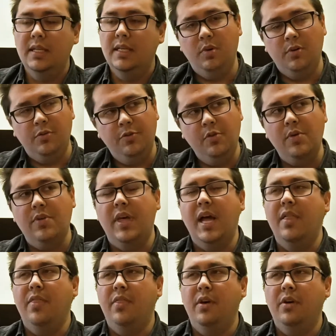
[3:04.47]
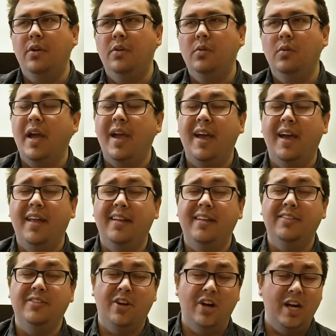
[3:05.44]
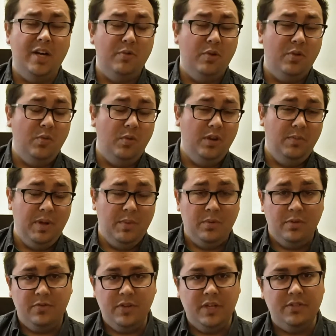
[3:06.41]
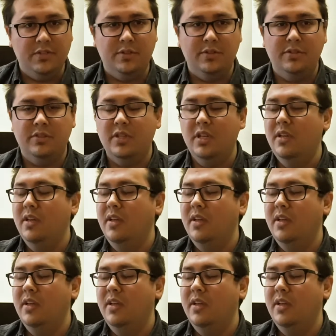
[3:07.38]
Before that though, I had a talk with one of my professors.